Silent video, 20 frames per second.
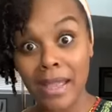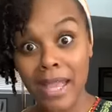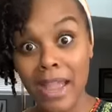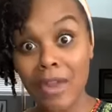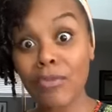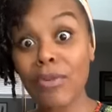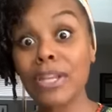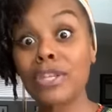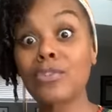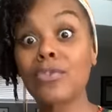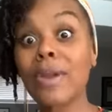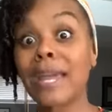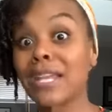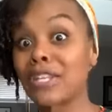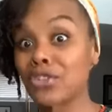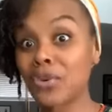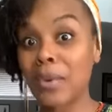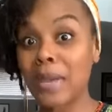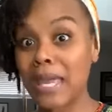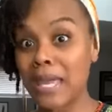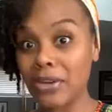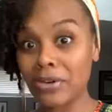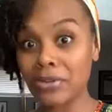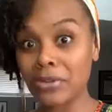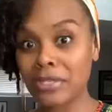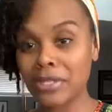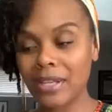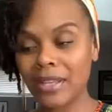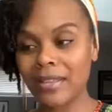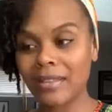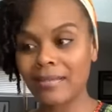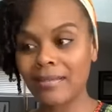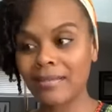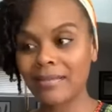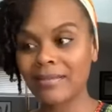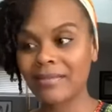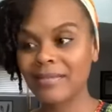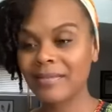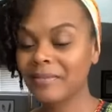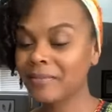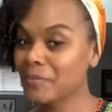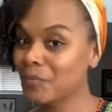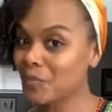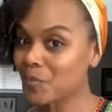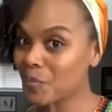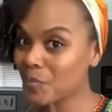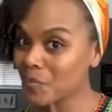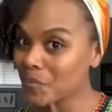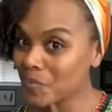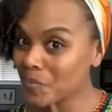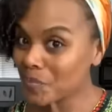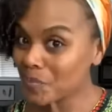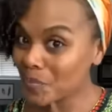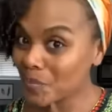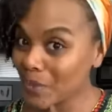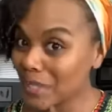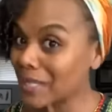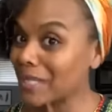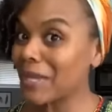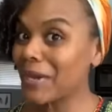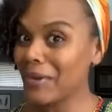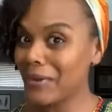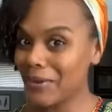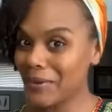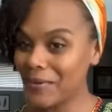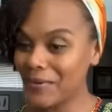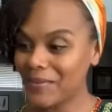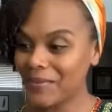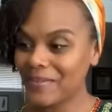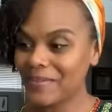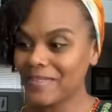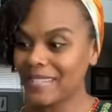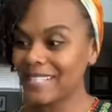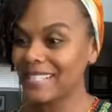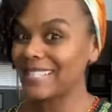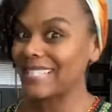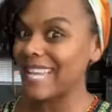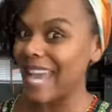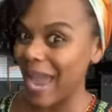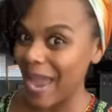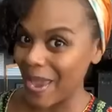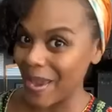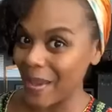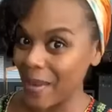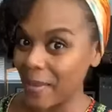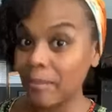and redirect your energy. With love, Taya.